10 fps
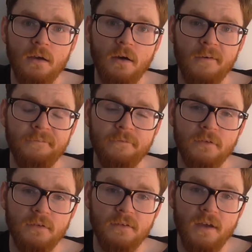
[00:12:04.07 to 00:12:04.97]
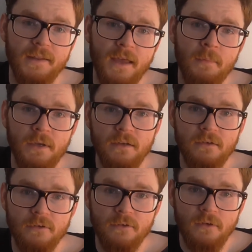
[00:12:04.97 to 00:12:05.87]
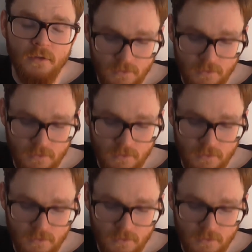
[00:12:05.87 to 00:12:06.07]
of the dynamics.